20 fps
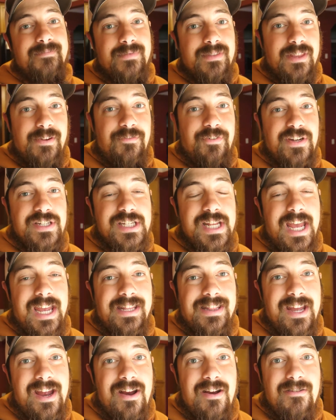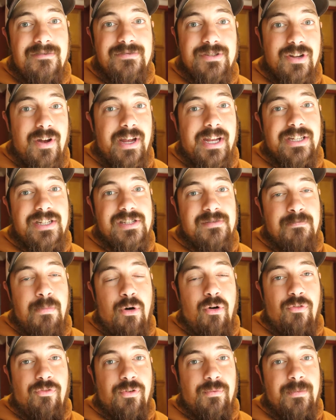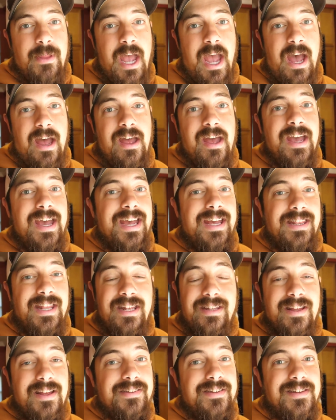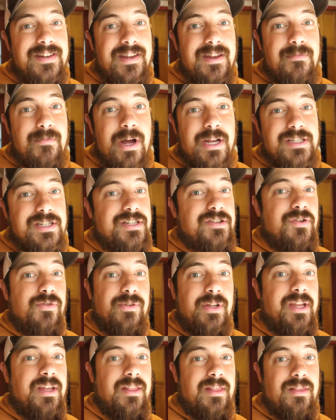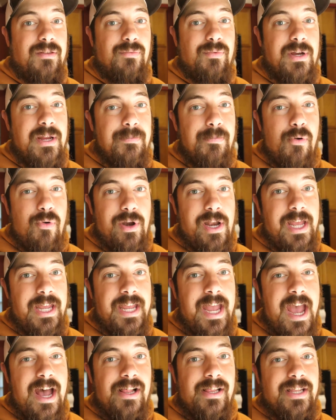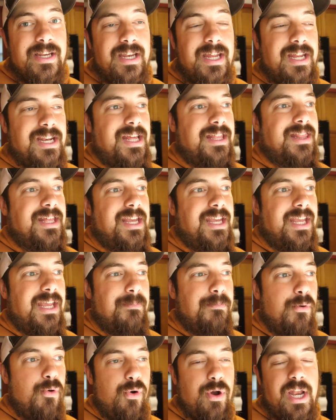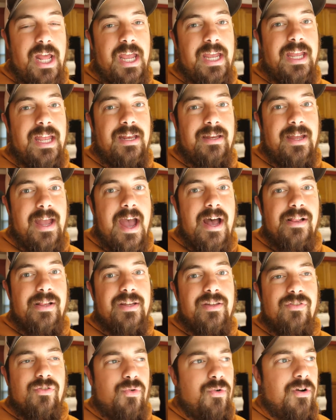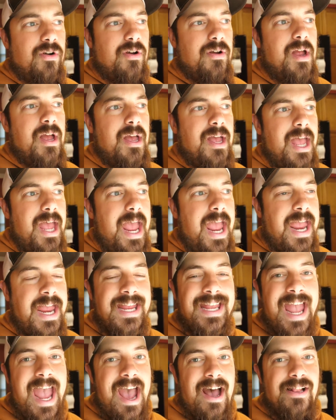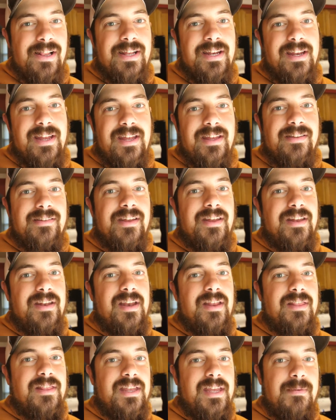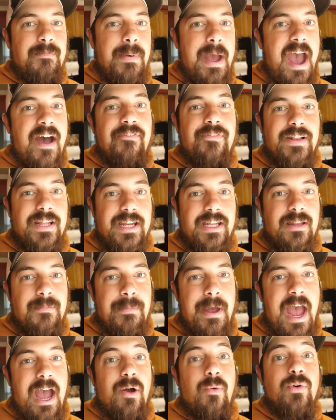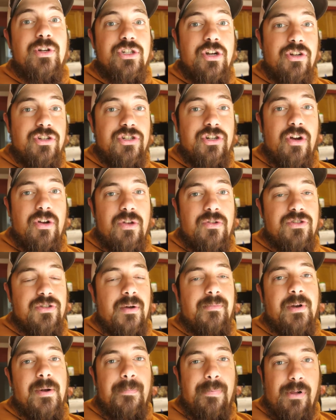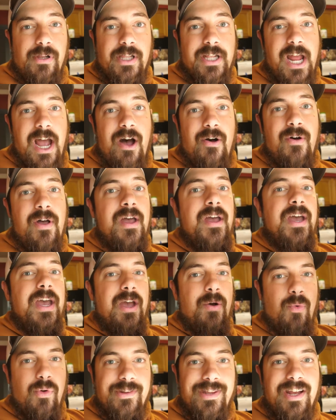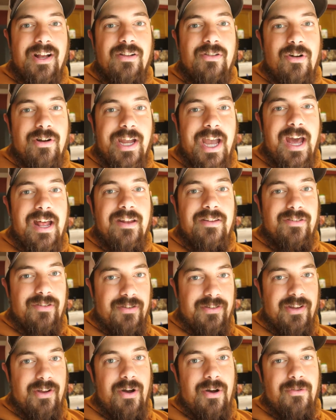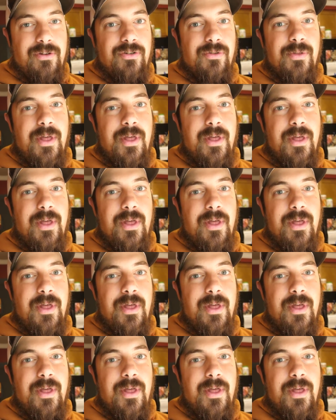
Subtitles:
the fish tank there, so I can just pull from that. And it doesn't need much. It's only a 3.8 gallon, and I think 0.8 gallons or a gallon is in the baffling in the back, which I'll show you. So I'm gonna pull it out and we'll take a look at it. So let's go and do